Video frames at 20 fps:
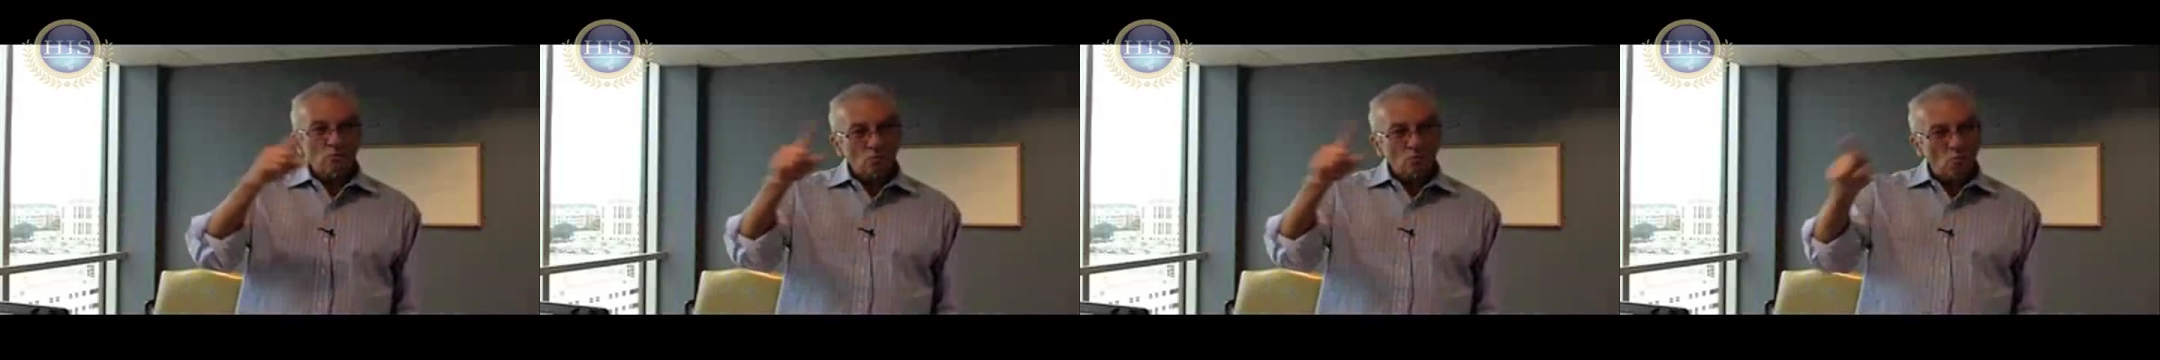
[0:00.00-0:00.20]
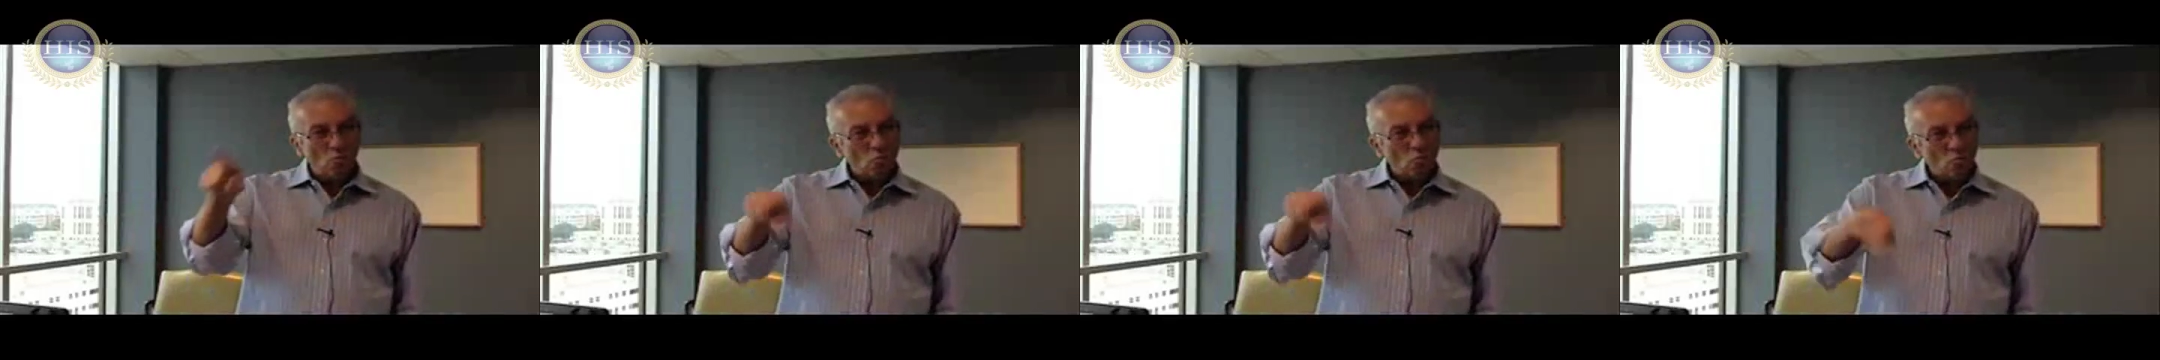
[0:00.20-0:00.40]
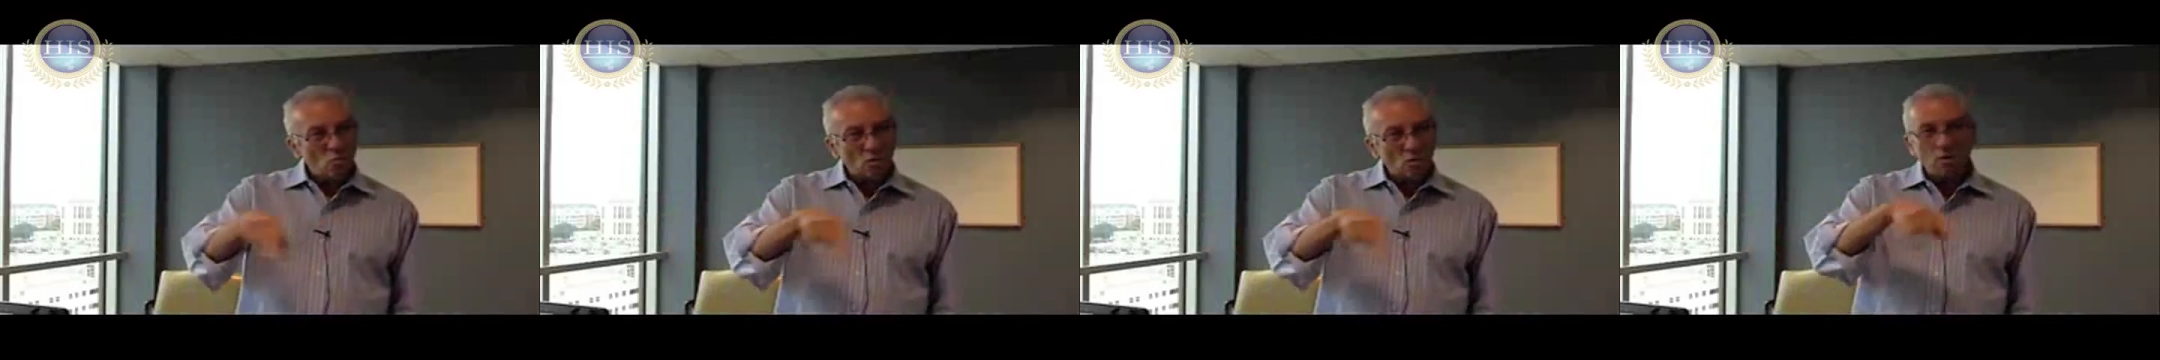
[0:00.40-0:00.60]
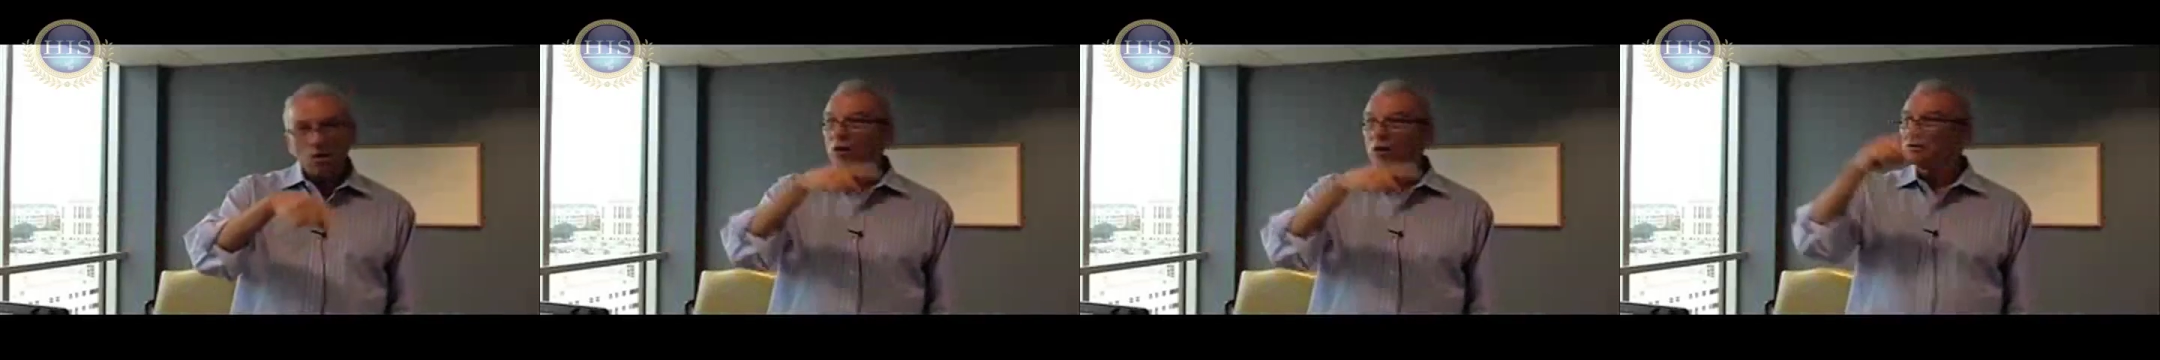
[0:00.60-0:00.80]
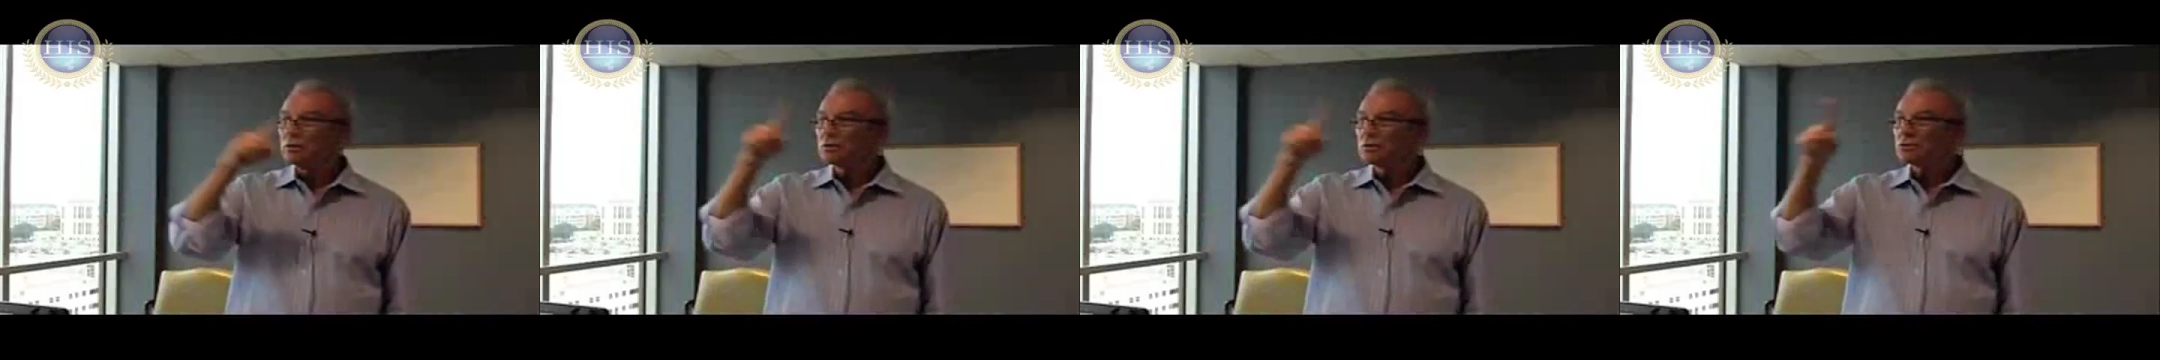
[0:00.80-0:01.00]
your own
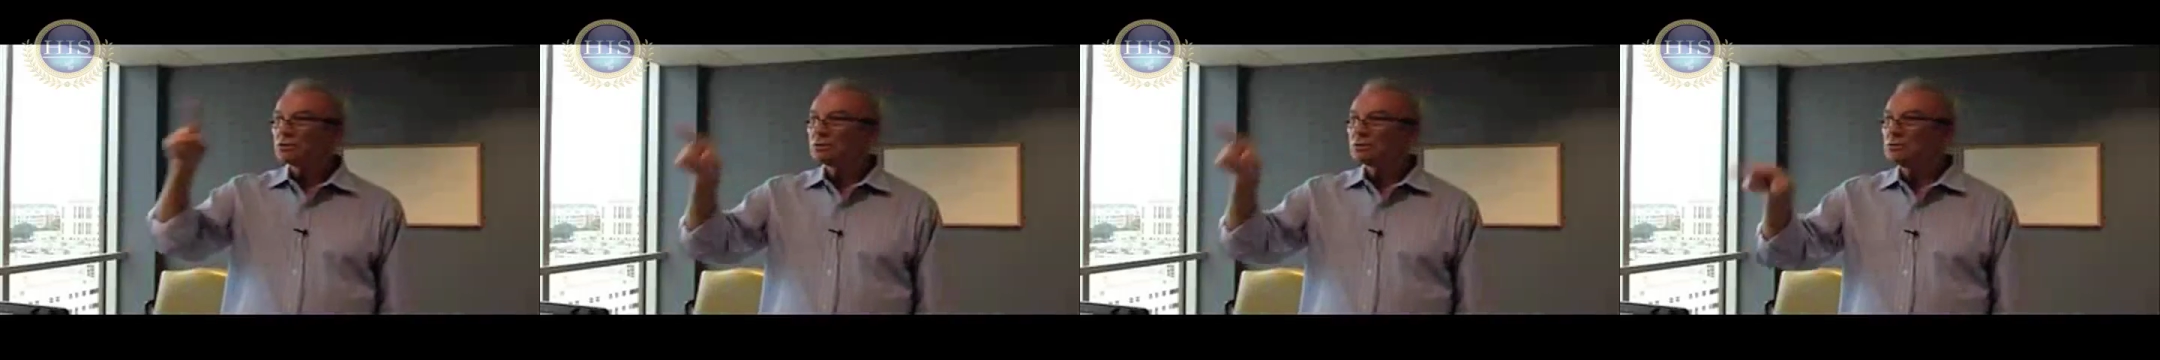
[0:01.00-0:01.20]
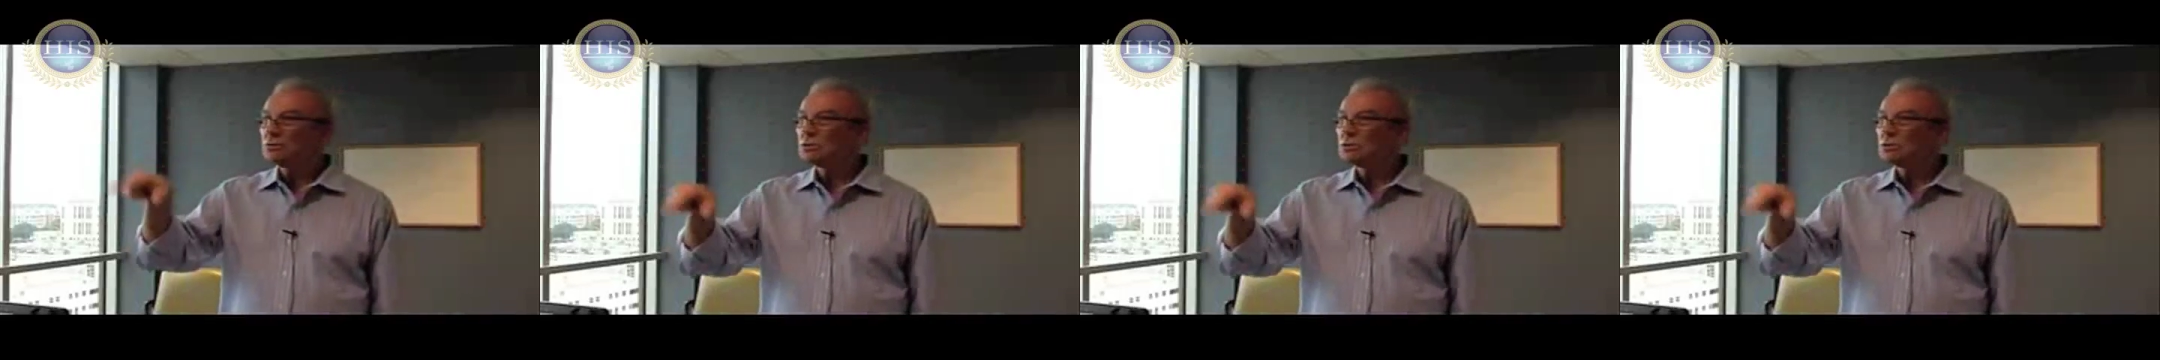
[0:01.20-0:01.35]
workaholic circle,